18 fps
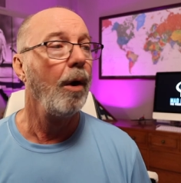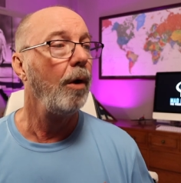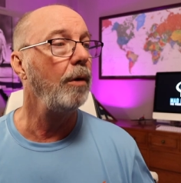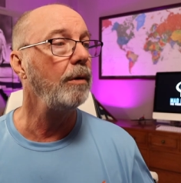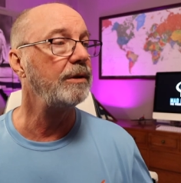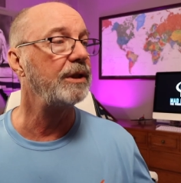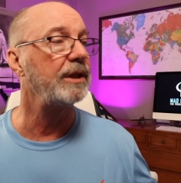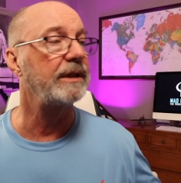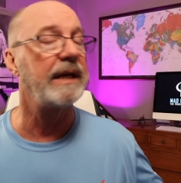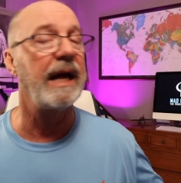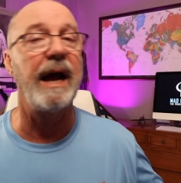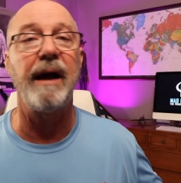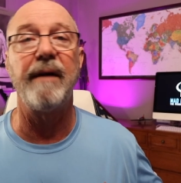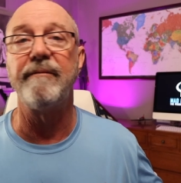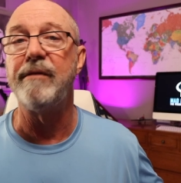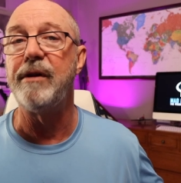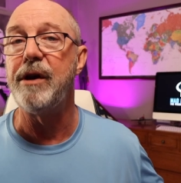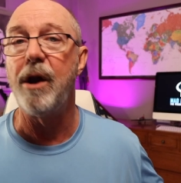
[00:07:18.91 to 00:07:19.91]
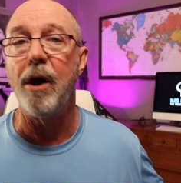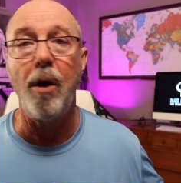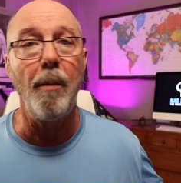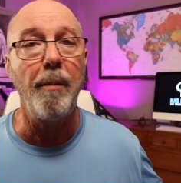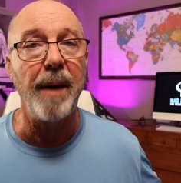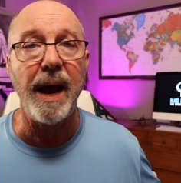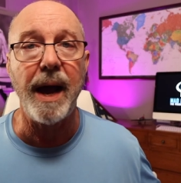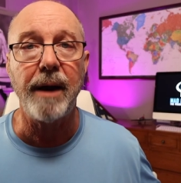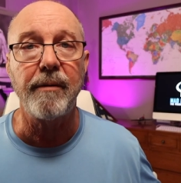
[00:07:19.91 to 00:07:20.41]
who just have no
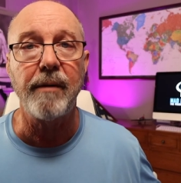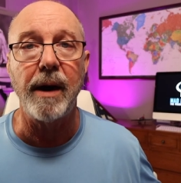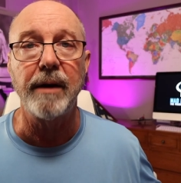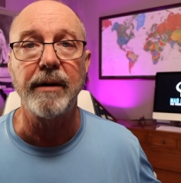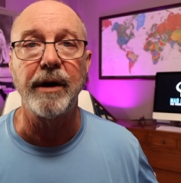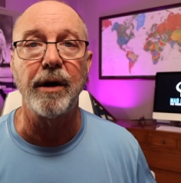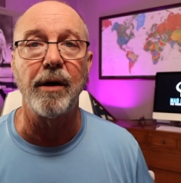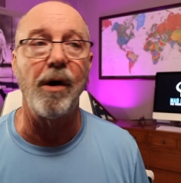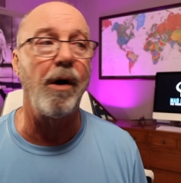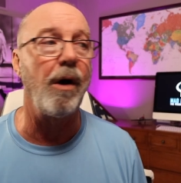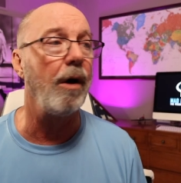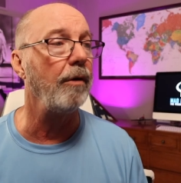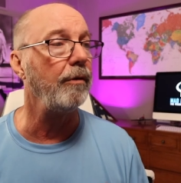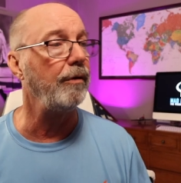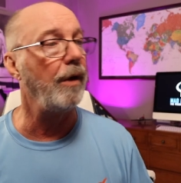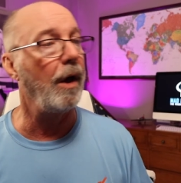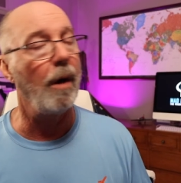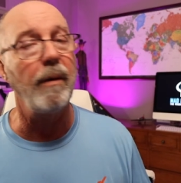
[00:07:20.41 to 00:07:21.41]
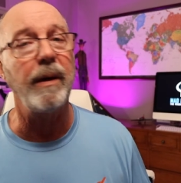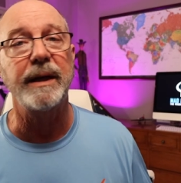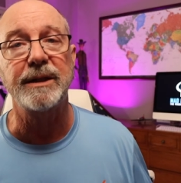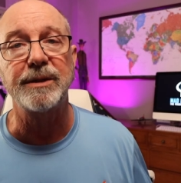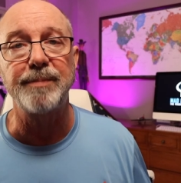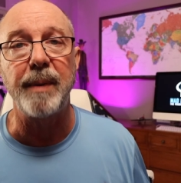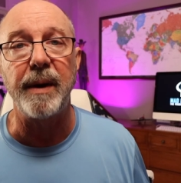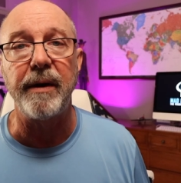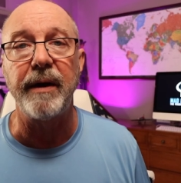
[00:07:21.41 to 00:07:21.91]
background at all, no
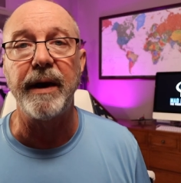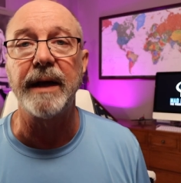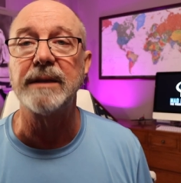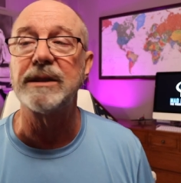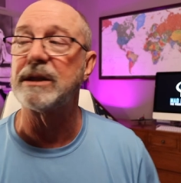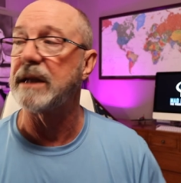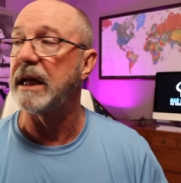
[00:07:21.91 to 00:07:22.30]
experience.